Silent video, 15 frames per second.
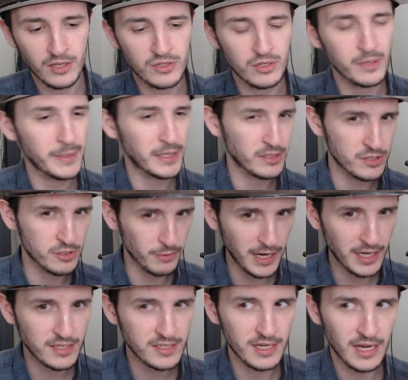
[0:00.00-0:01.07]
talking about the
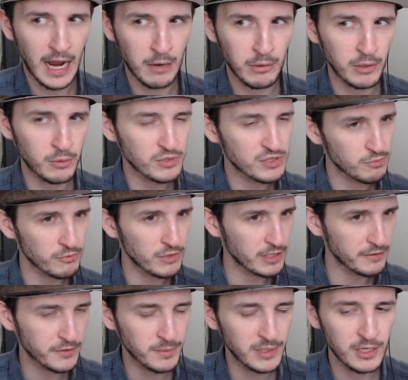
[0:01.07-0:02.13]
director, how I wasn't
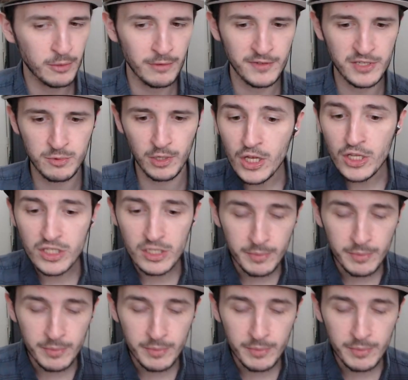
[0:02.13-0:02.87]
really familiar with his work.